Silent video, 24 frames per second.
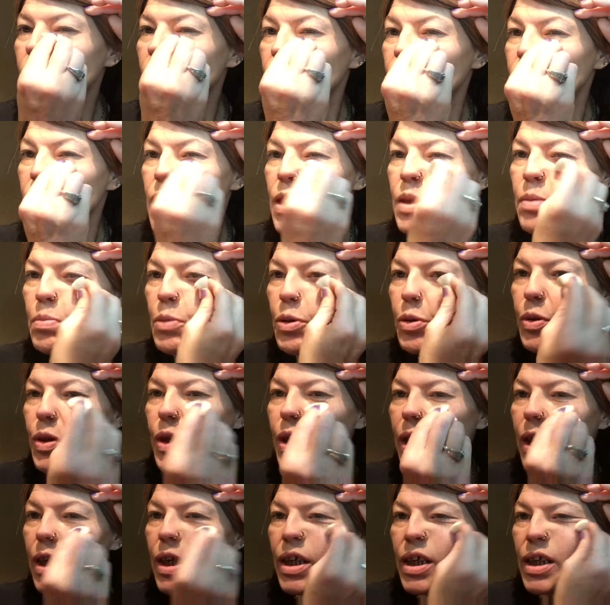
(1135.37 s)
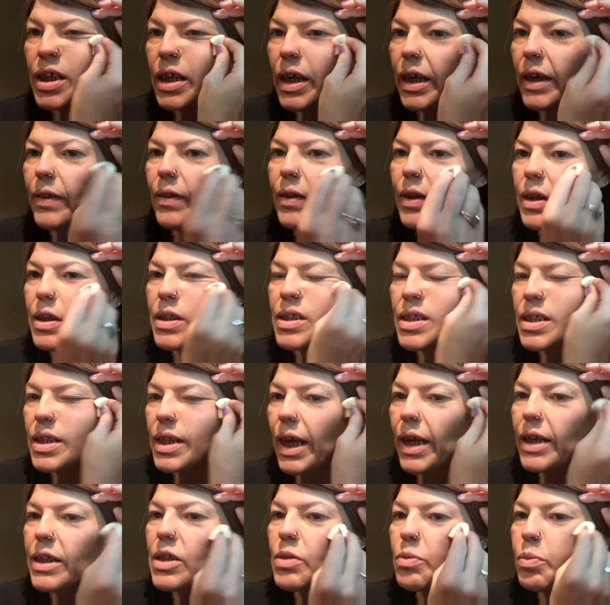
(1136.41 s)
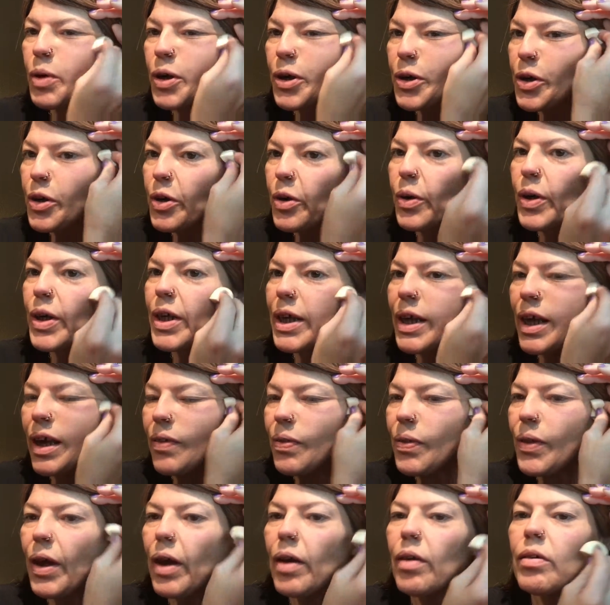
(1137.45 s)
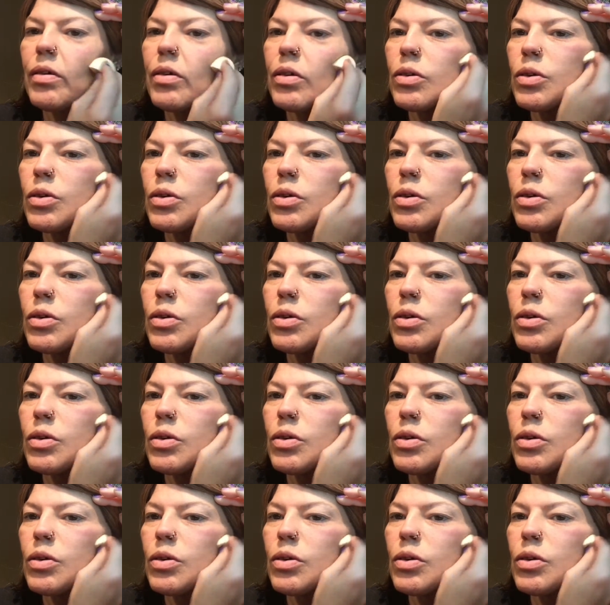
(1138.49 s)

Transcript: And smoothing it in like this. That's where you're going to get that